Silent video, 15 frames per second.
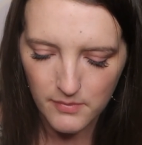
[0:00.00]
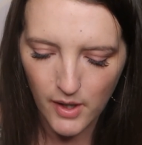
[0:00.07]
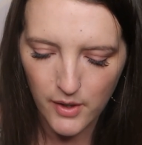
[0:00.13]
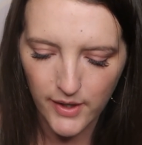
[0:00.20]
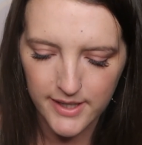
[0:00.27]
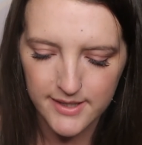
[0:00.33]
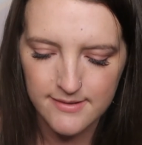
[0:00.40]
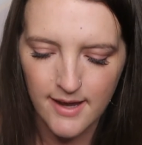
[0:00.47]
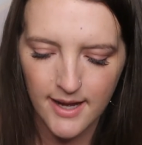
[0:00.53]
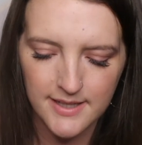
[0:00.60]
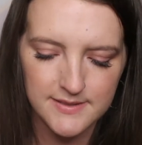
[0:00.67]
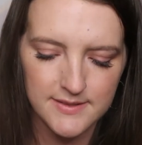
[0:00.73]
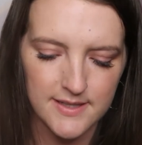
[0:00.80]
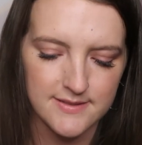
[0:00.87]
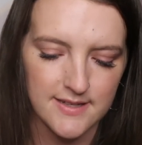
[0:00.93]
Okay,
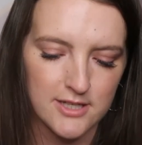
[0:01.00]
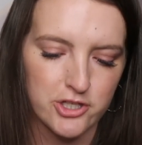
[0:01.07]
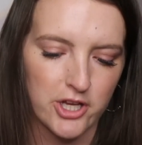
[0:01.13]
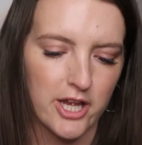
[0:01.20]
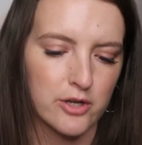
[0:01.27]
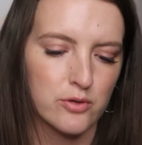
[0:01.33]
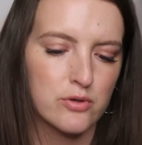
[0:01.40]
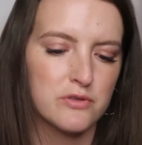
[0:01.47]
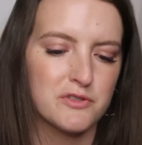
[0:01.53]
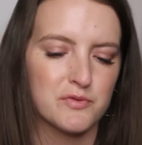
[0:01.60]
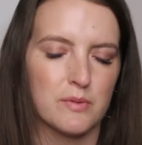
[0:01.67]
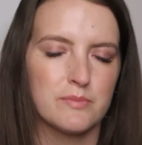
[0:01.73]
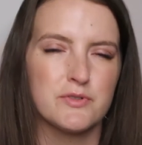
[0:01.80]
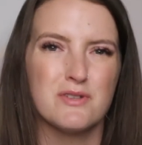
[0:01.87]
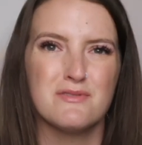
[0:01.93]
next is a J. Crew
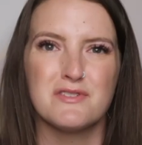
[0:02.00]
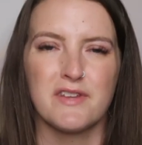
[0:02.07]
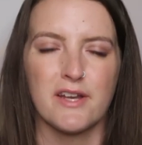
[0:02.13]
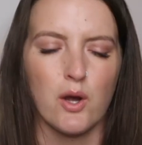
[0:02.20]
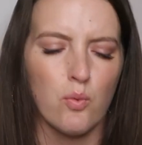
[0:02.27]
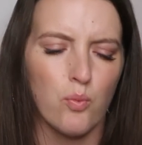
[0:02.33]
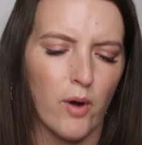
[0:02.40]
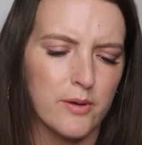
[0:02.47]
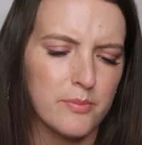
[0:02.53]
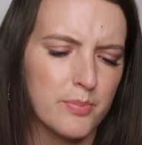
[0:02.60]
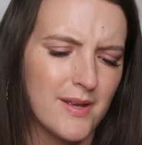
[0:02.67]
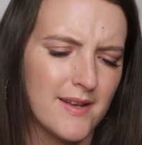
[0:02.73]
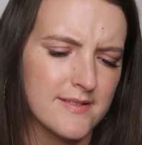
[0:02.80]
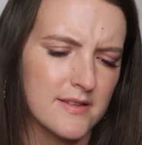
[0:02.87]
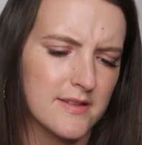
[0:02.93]
swimsuit, just like a one
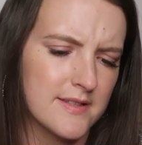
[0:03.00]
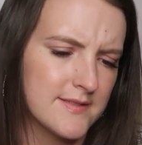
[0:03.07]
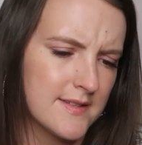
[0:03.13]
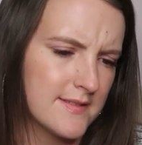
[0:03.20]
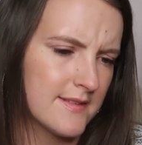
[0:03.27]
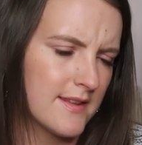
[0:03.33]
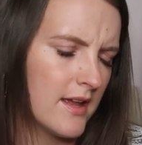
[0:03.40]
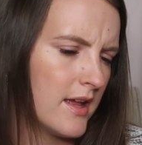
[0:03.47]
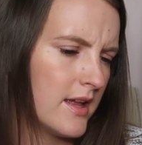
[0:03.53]
piece, and this is